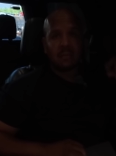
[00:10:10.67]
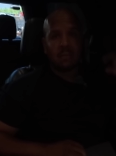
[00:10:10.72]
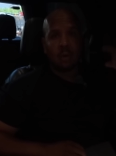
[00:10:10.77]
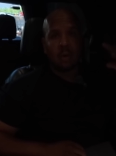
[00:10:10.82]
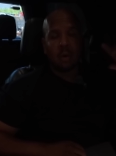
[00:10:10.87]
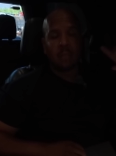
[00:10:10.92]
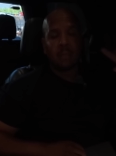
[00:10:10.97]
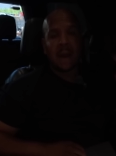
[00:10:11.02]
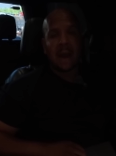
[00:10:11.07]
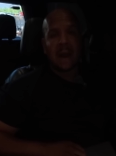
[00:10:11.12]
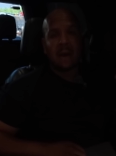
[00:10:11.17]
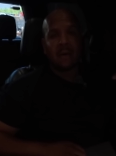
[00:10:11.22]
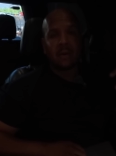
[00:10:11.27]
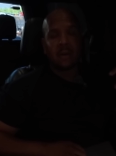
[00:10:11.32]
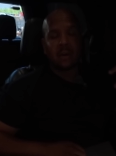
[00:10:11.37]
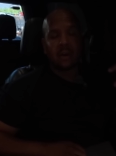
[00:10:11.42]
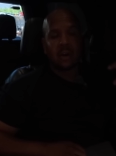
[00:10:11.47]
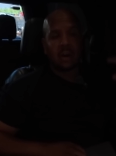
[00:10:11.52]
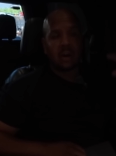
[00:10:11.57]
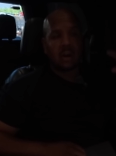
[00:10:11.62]
more
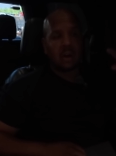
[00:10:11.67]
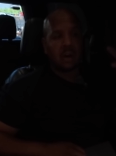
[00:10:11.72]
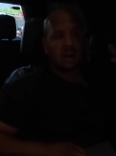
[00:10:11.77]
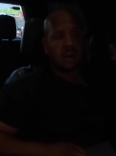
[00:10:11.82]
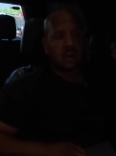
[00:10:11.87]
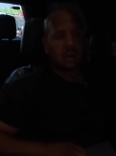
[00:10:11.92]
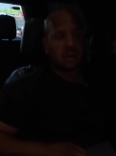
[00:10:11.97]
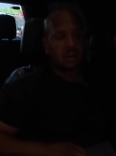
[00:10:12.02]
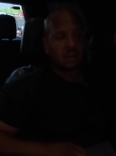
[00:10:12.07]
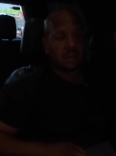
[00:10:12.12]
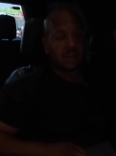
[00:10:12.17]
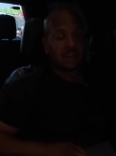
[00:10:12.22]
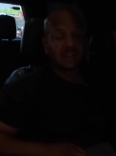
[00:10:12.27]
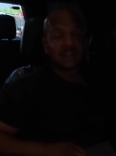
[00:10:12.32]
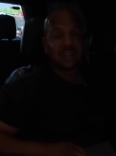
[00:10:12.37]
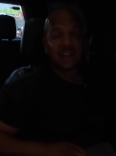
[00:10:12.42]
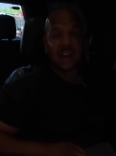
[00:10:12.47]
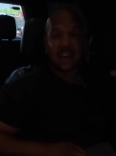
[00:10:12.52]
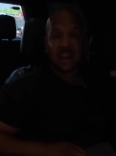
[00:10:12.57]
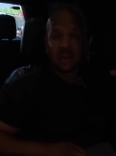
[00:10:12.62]
power on the
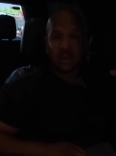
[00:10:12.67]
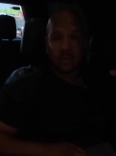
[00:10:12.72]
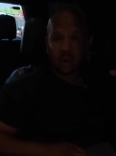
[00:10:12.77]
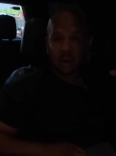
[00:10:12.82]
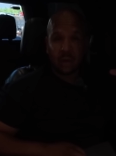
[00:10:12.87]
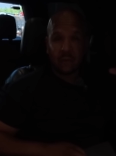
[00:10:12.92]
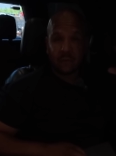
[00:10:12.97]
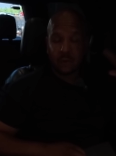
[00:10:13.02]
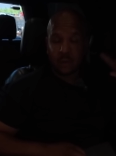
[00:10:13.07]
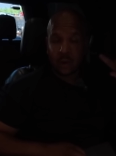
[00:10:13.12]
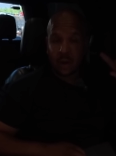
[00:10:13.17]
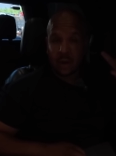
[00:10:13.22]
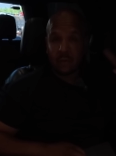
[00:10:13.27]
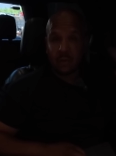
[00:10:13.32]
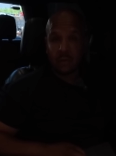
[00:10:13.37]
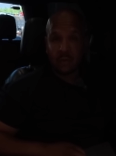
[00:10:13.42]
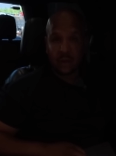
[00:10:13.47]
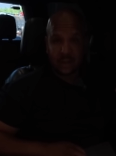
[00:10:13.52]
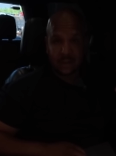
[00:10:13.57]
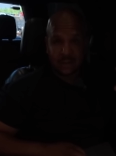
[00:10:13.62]
second run for whatever
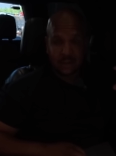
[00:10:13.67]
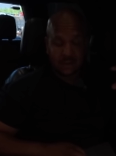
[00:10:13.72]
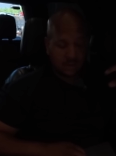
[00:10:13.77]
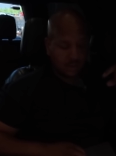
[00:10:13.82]
reason.